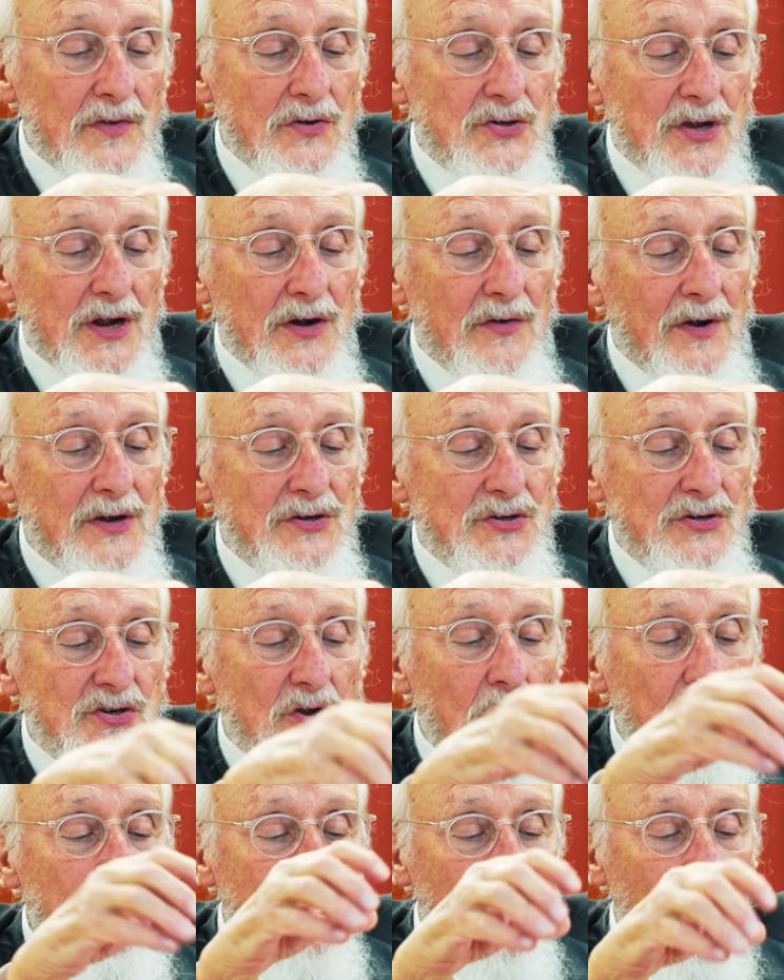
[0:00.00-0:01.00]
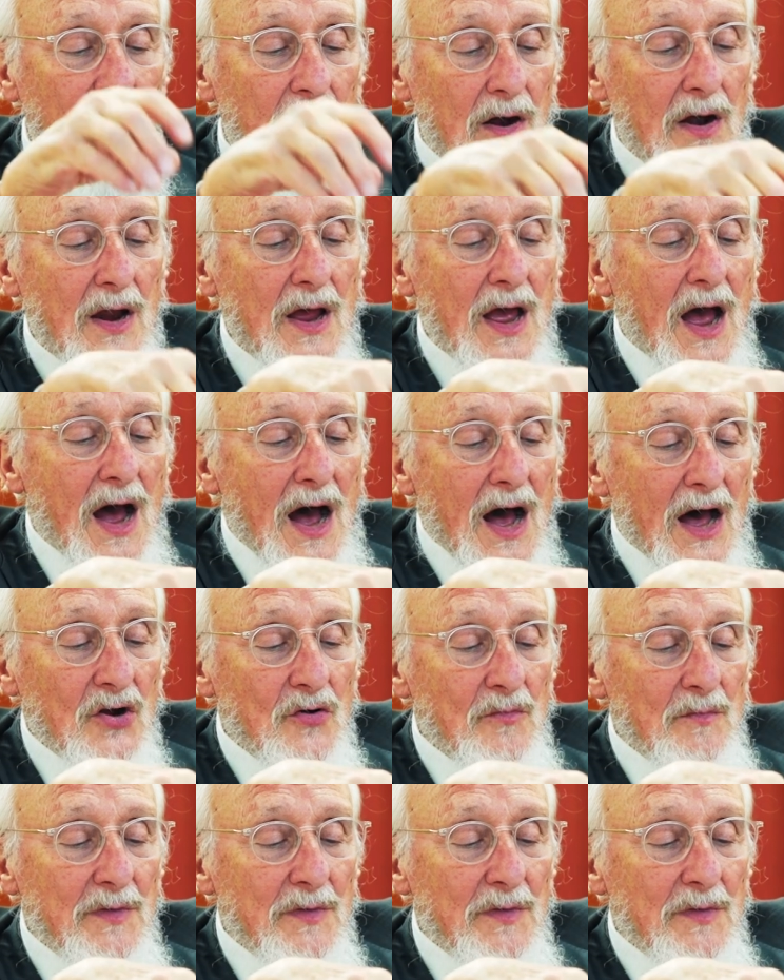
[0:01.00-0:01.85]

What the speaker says: the generations yoter, anu